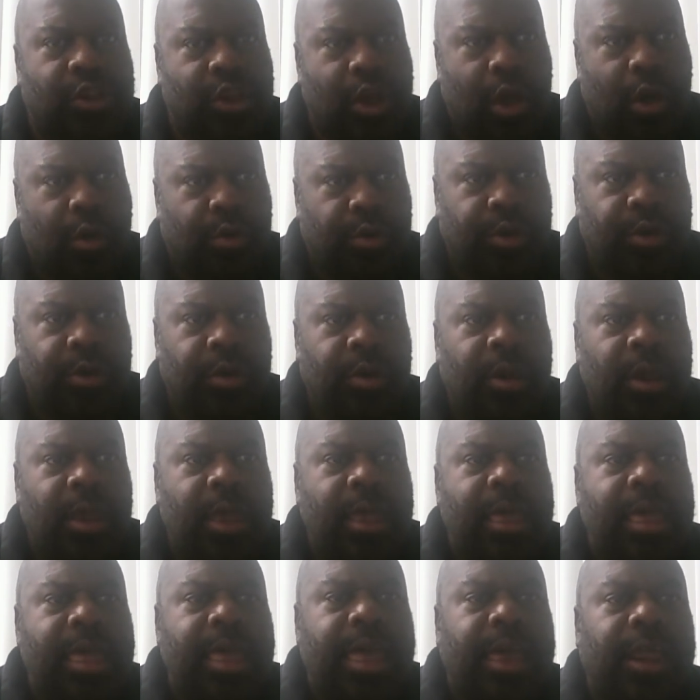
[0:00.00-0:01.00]
donor,
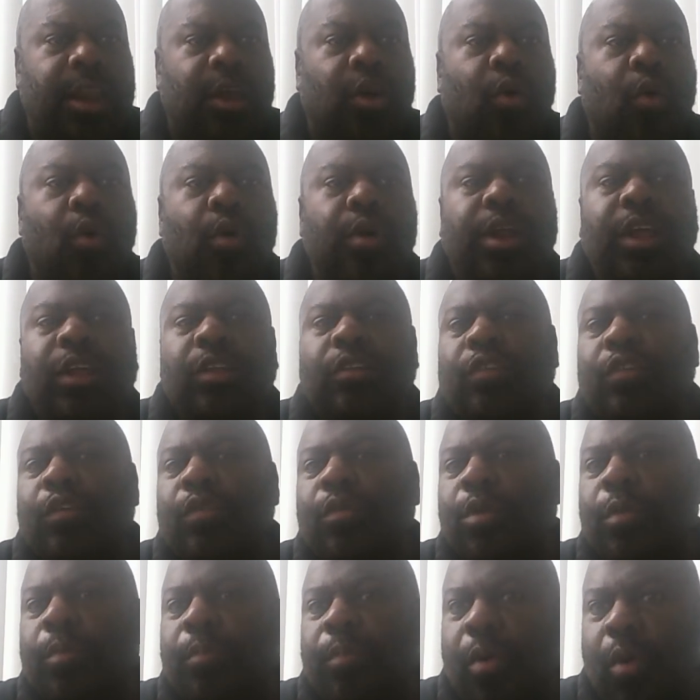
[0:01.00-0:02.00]
and according to
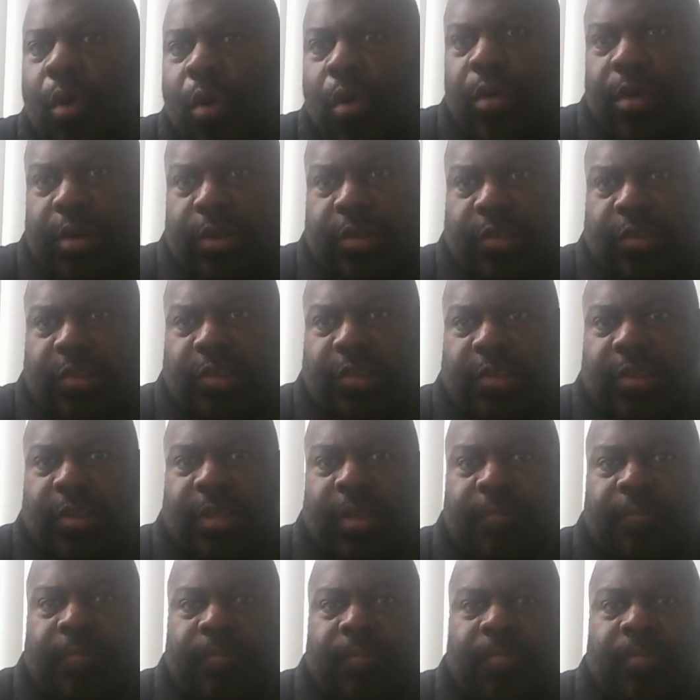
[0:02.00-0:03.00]
reports,
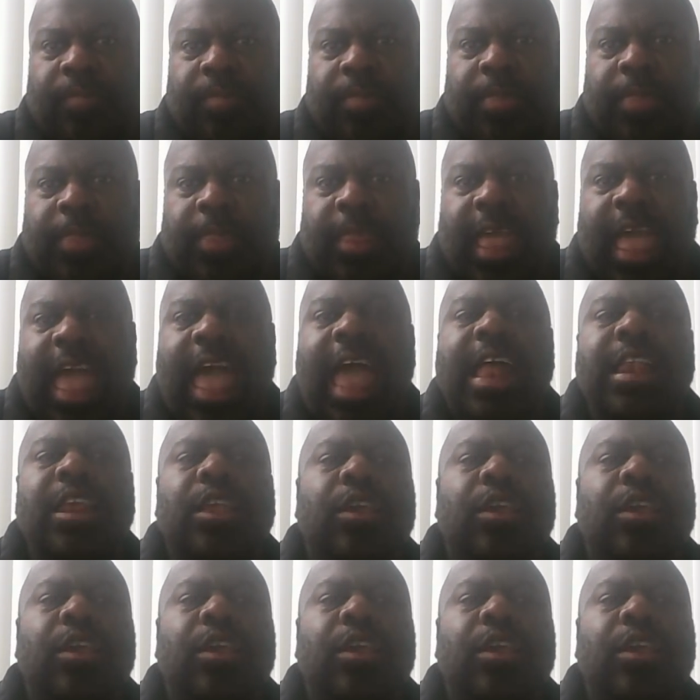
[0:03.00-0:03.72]
had